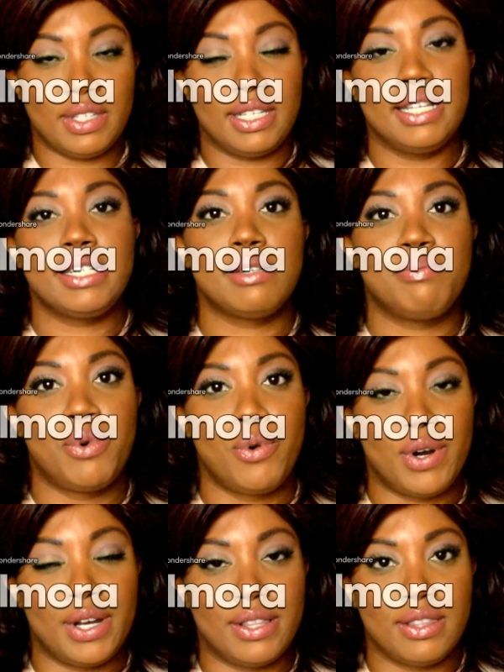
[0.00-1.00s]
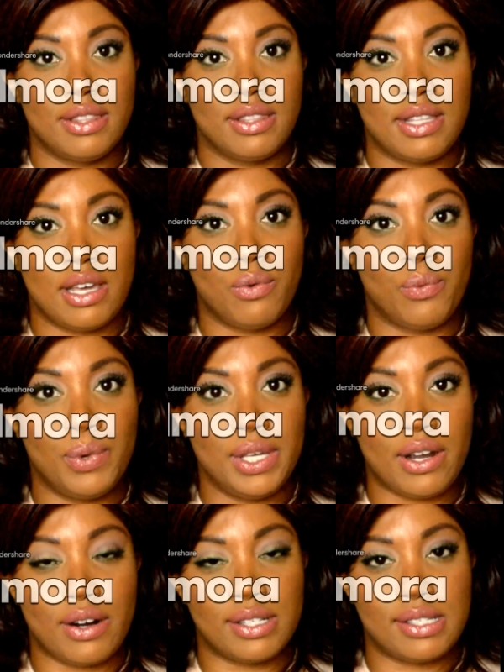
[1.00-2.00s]
It is important that
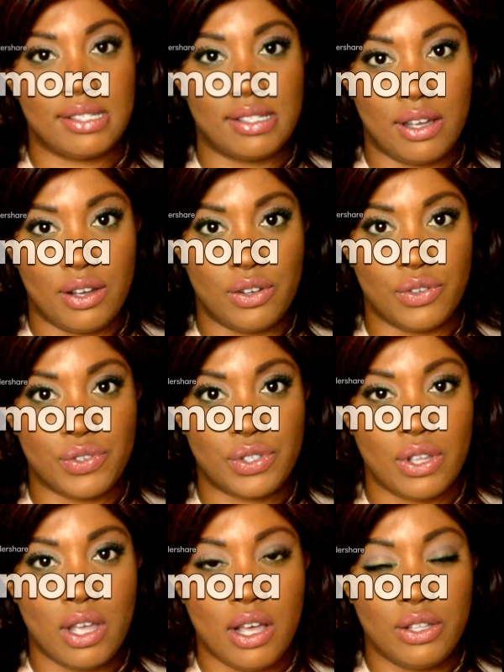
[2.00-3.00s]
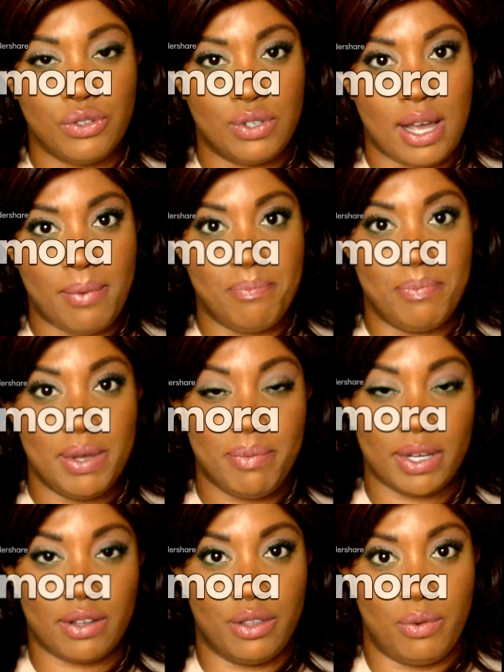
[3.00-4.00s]
we ourselves do not
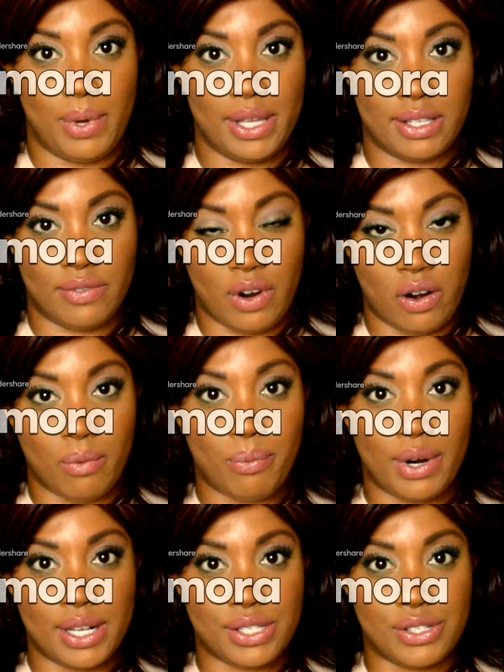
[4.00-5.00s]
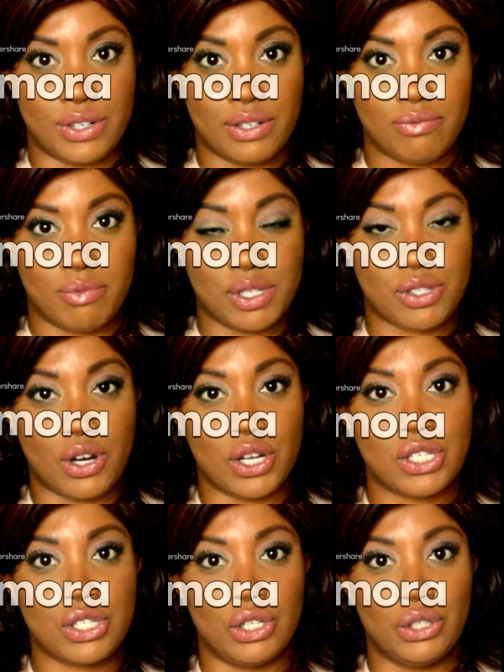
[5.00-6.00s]
mimic the ways of our oppressor and start
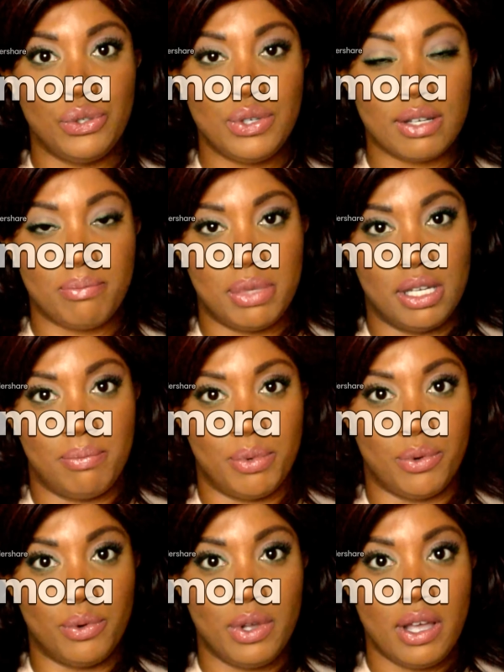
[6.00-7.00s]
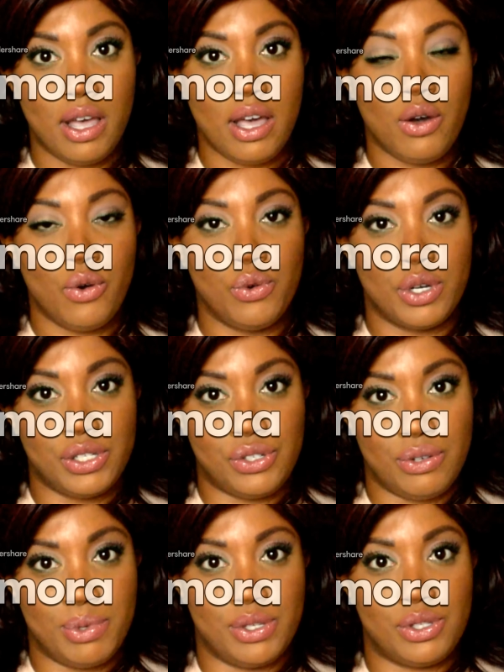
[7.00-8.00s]
excluding people who
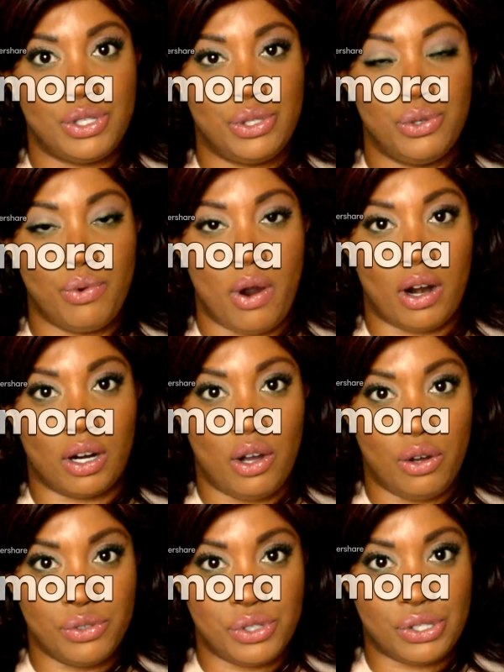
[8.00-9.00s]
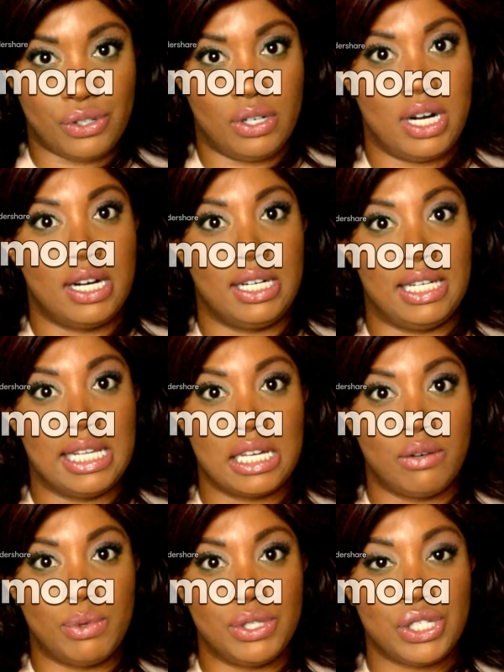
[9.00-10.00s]
contributed to our culture, our
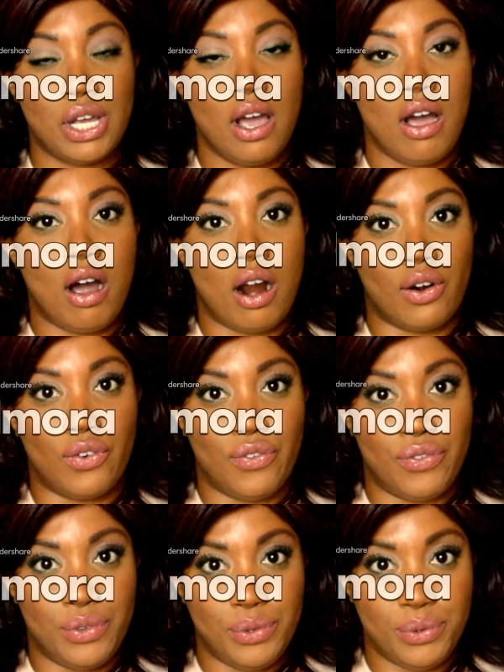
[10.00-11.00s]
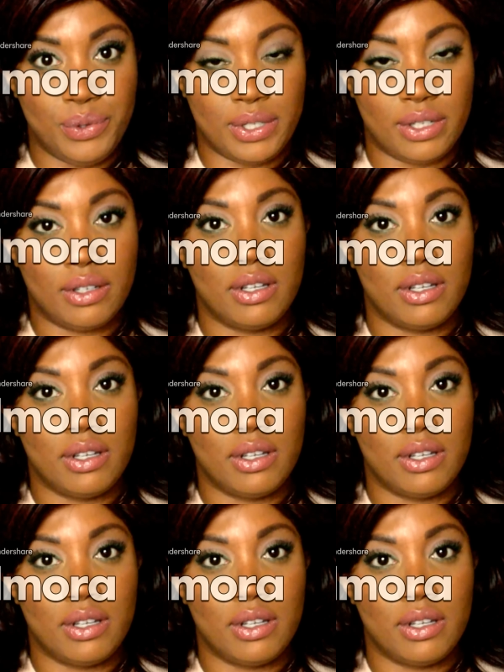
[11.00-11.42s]
language, our food,